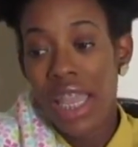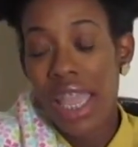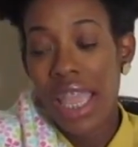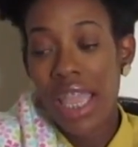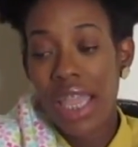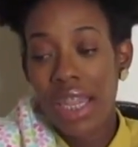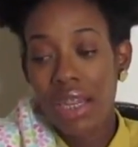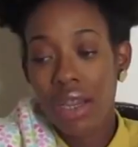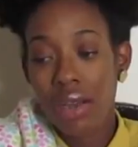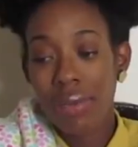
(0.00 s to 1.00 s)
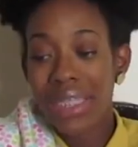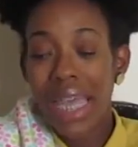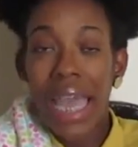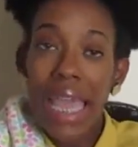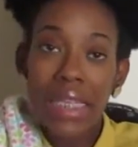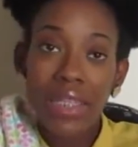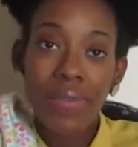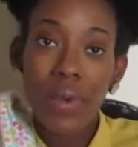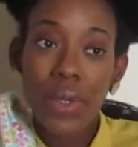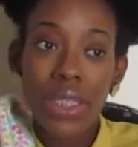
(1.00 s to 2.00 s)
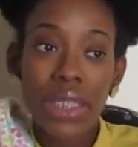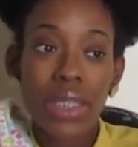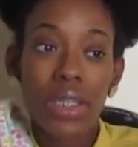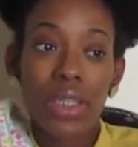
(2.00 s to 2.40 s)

And because I asked, of course,